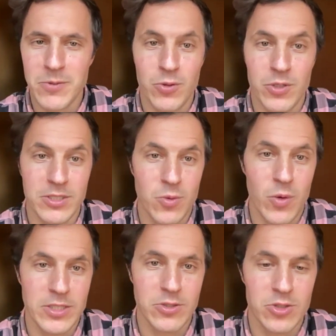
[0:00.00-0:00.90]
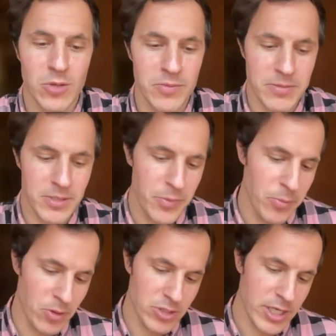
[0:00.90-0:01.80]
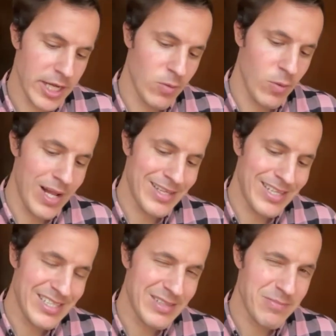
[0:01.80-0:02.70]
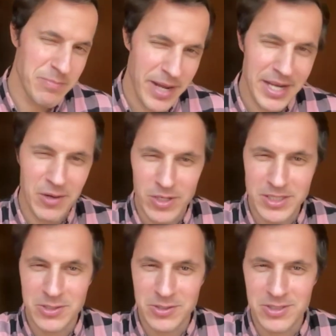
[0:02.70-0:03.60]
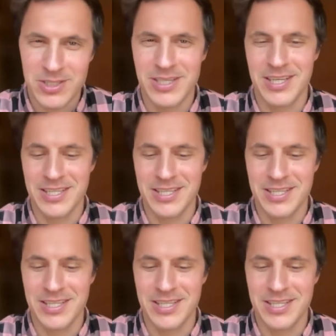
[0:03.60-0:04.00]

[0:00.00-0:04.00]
I'm sure there's questions. Sometimes the people say like, well, there's many questions.